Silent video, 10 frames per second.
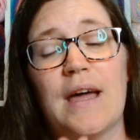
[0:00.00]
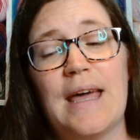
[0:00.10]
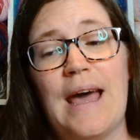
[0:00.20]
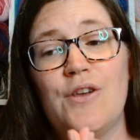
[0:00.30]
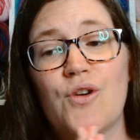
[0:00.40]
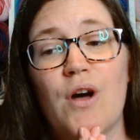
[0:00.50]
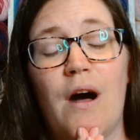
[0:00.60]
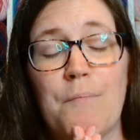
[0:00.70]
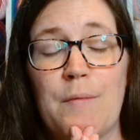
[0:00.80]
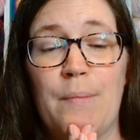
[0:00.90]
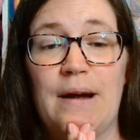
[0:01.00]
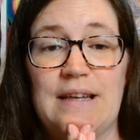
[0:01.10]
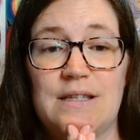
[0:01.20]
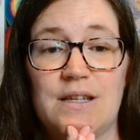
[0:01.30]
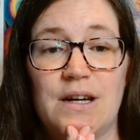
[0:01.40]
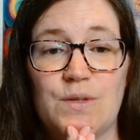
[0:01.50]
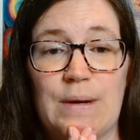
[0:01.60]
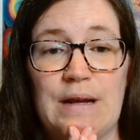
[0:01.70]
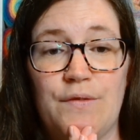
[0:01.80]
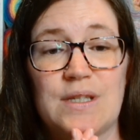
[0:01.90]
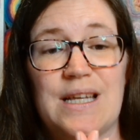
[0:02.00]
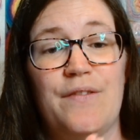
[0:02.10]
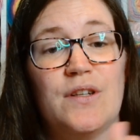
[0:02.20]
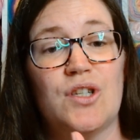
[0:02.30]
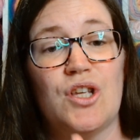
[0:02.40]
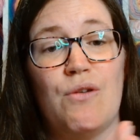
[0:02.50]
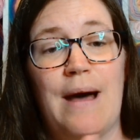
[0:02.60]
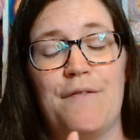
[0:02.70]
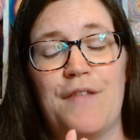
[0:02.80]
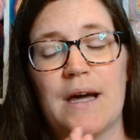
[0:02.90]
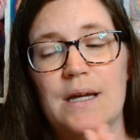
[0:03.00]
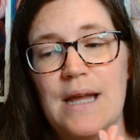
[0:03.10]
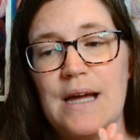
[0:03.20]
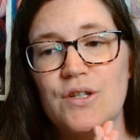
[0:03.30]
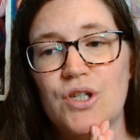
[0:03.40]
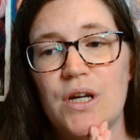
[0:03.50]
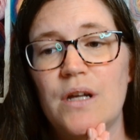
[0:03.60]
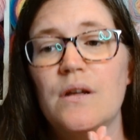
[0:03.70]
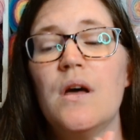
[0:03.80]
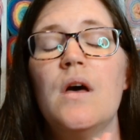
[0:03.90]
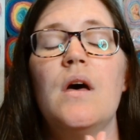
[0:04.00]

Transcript: again, you can't be by their side 24/7, so you have that connection.